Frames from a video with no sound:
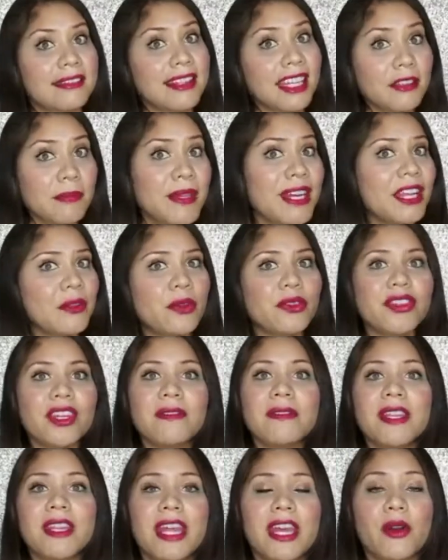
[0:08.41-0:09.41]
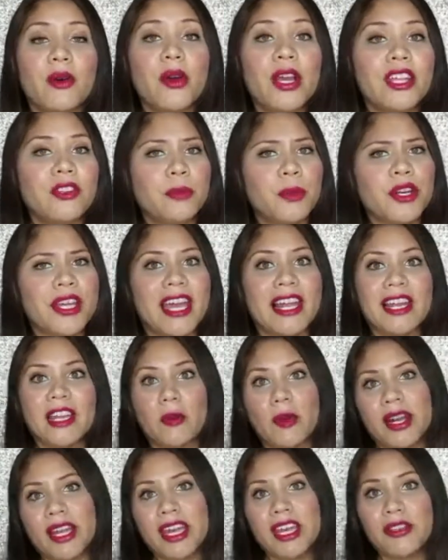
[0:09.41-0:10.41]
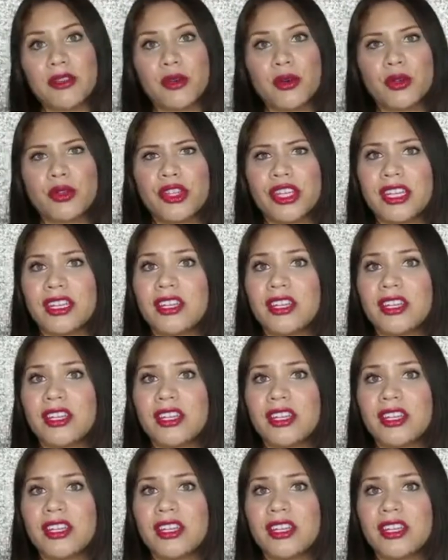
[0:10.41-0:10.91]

If you're watching this video, maybe it's because